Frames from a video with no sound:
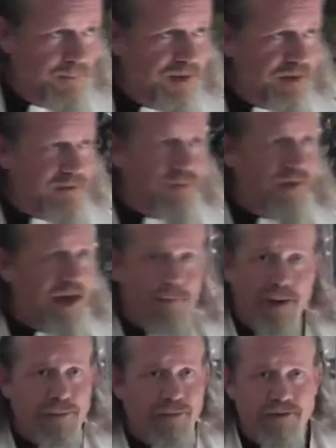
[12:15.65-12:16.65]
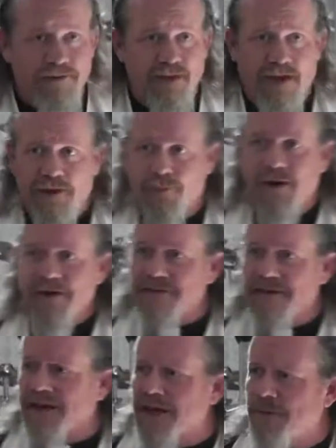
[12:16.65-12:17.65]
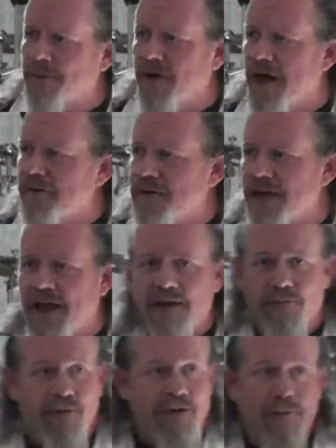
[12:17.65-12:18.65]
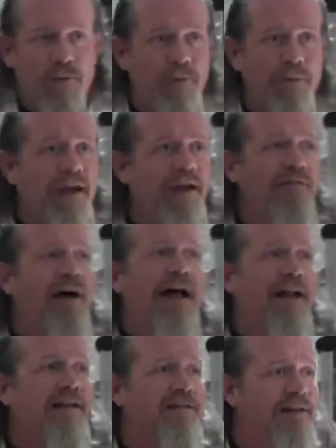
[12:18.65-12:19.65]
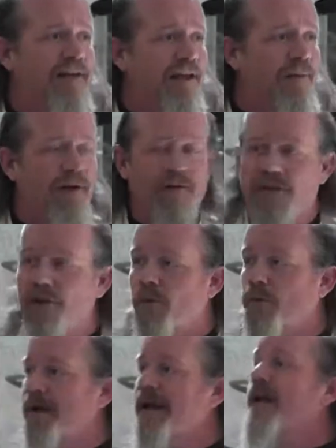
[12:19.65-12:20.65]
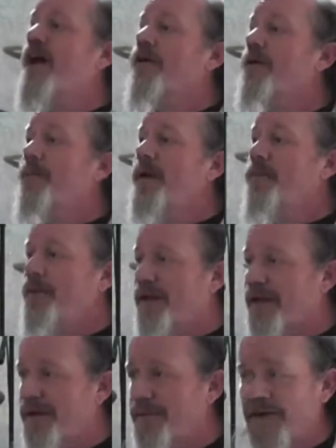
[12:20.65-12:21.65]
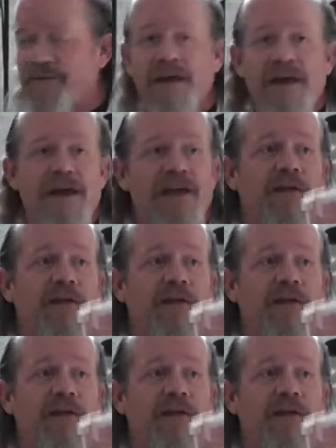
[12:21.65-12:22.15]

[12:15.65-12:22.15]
Because if I'm able to say, what is the kingdom of heaven like? Well, there won't be any violence in the kingdom of heaven. There won't be any hungry people in the kingdom of heaven.